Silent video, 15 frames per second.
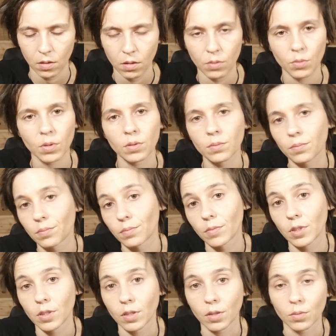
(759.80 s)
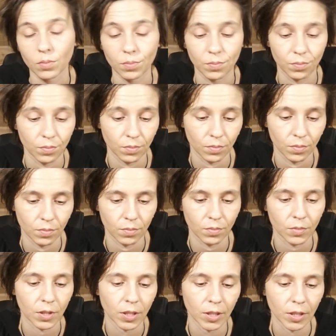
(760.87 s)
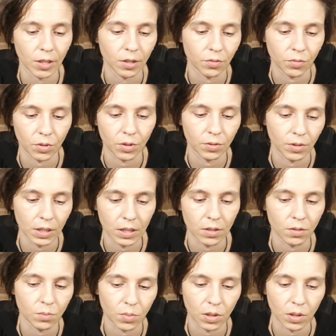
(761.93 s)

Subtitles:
Well, you know, they're here for a reason,